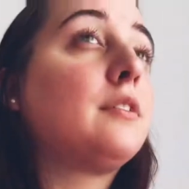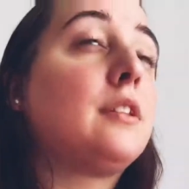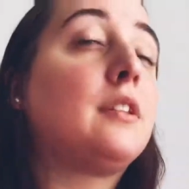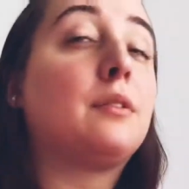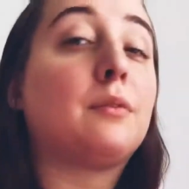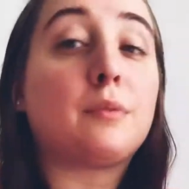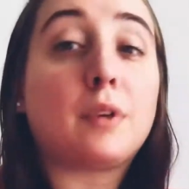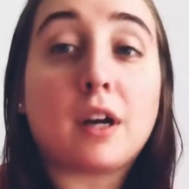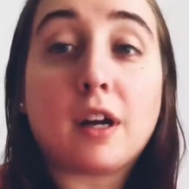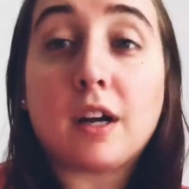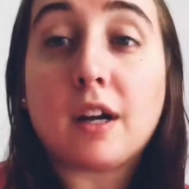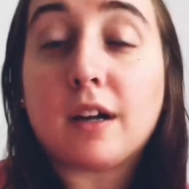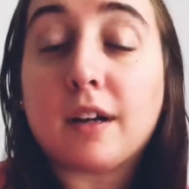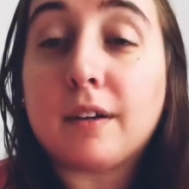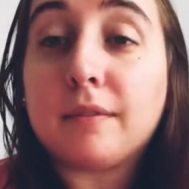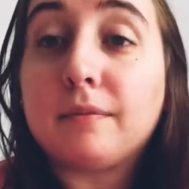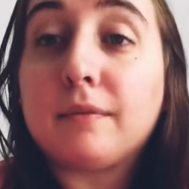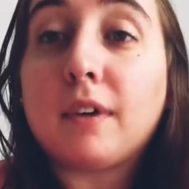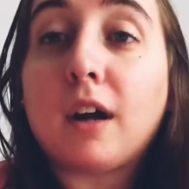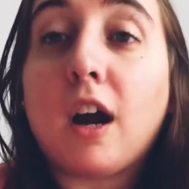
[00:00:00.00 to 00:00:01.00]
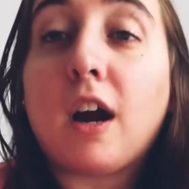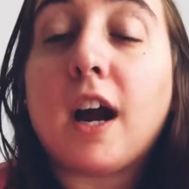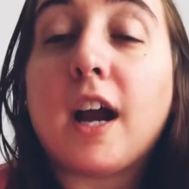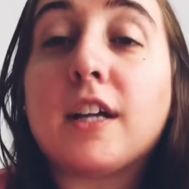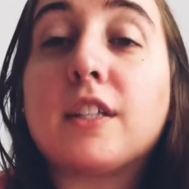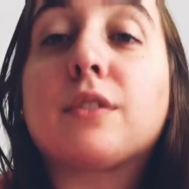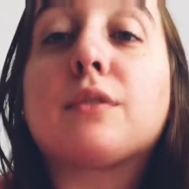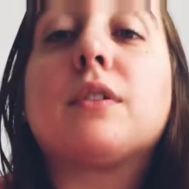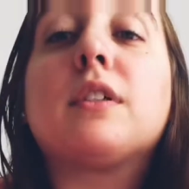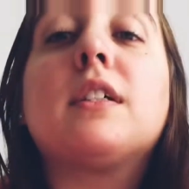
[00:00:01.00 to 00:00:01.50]
where our high
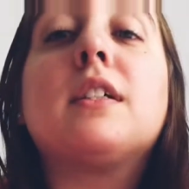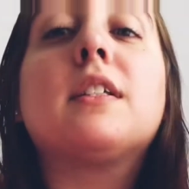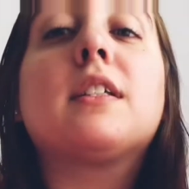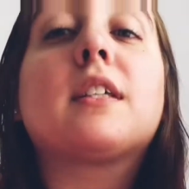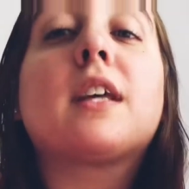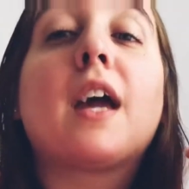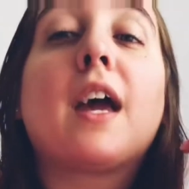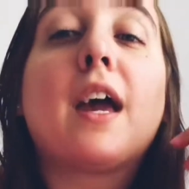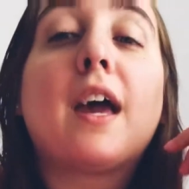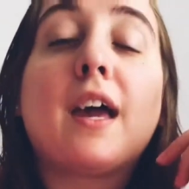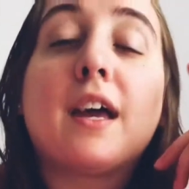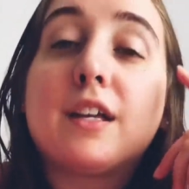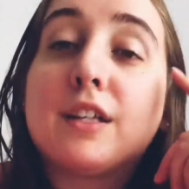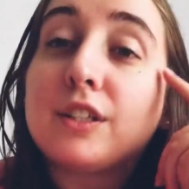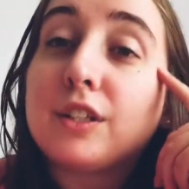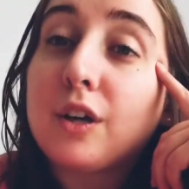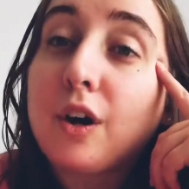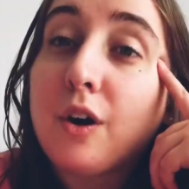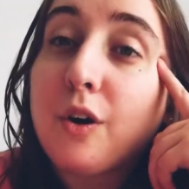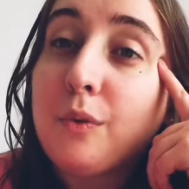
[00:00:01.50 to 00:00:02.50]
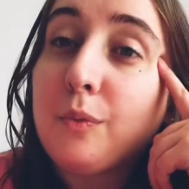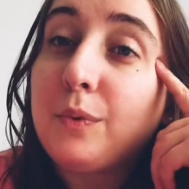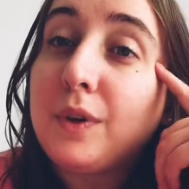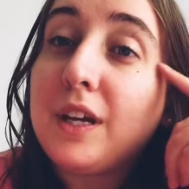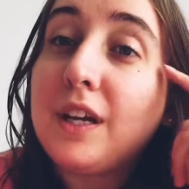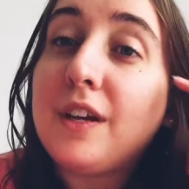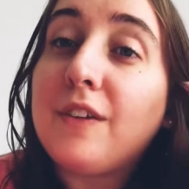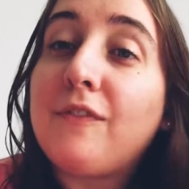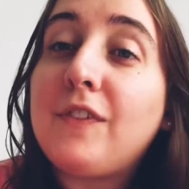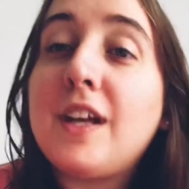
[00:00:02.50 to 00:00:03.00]
school is. So
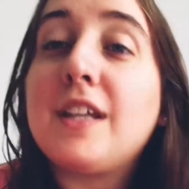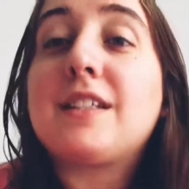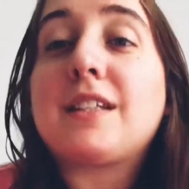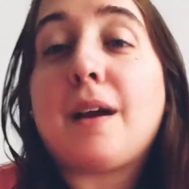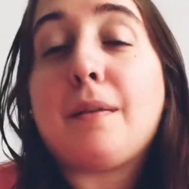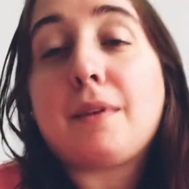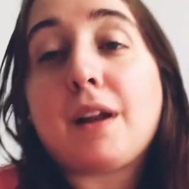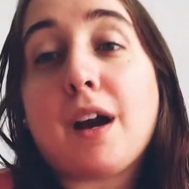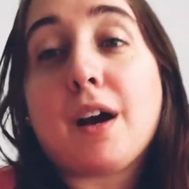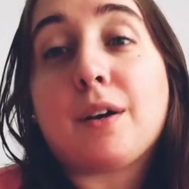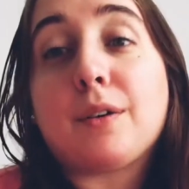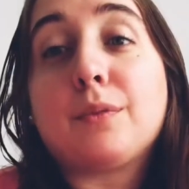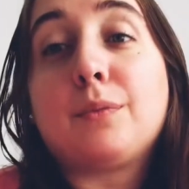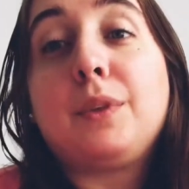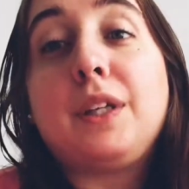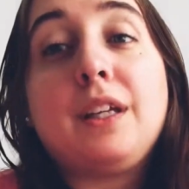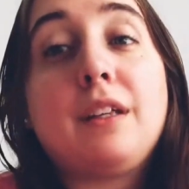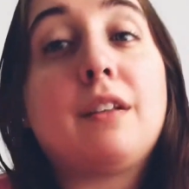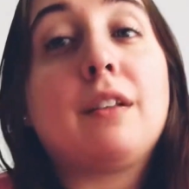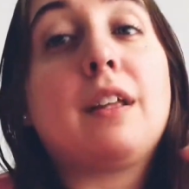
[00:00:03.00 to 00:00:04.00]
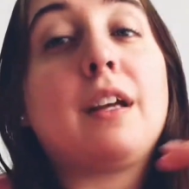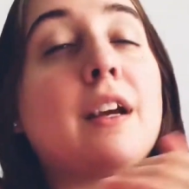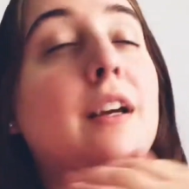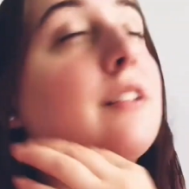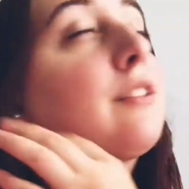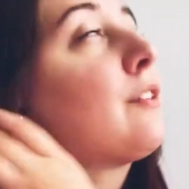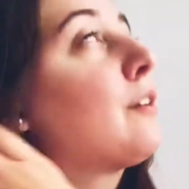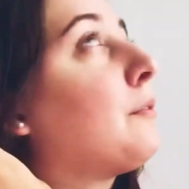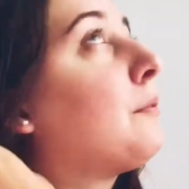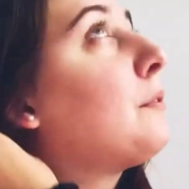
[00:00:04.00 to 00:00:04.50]
we FaceTime now weekly
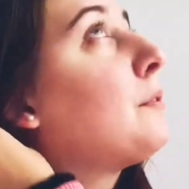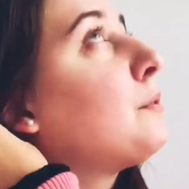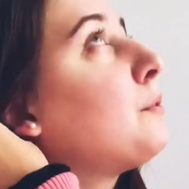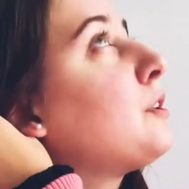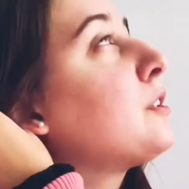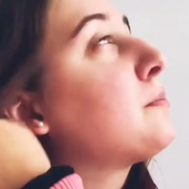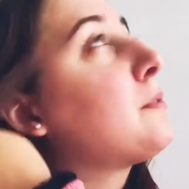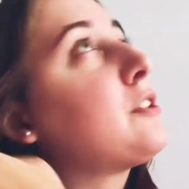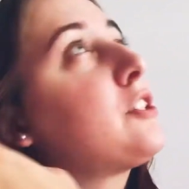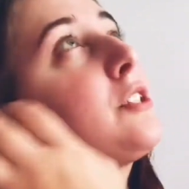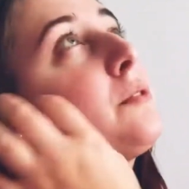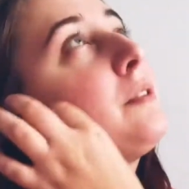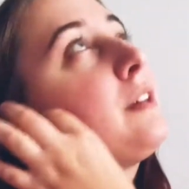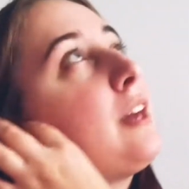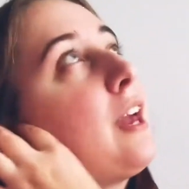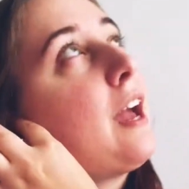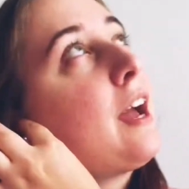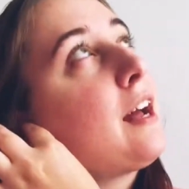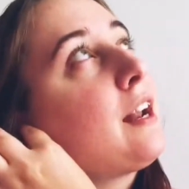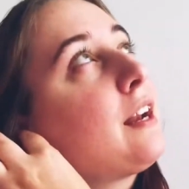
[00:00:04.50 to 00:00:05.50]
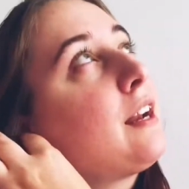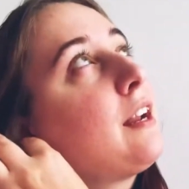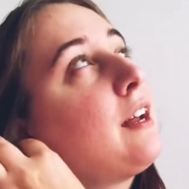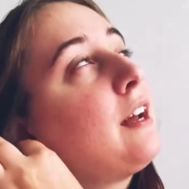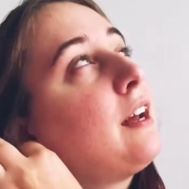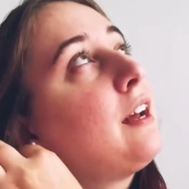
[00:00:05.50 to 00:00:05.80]
as well as much as we can